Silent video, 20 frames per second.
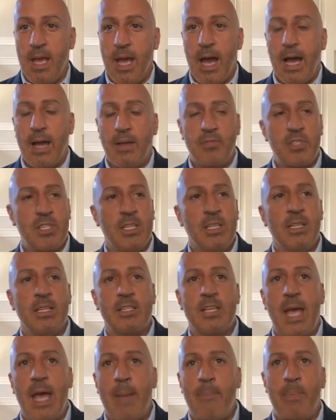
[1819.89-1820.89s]
I've seen this
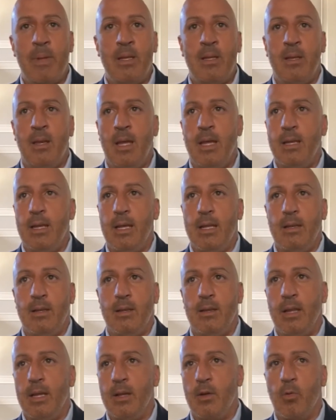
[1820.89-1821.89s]
happen,
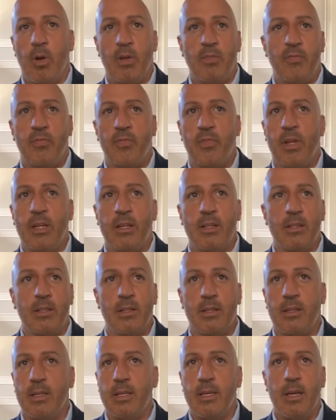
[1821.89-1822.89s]
and quite
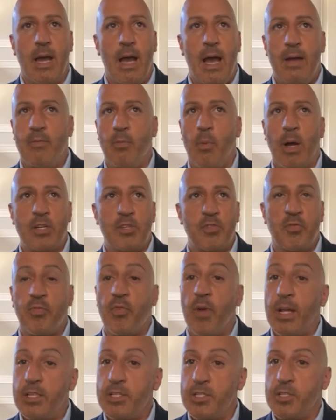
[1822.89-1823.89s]
frankly, I've watched
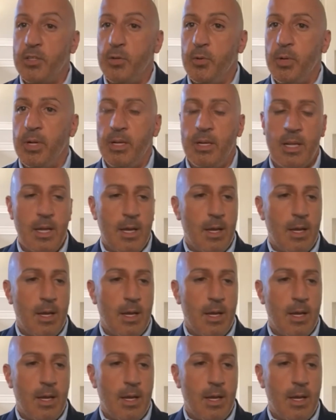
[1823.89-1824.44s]
friends do it.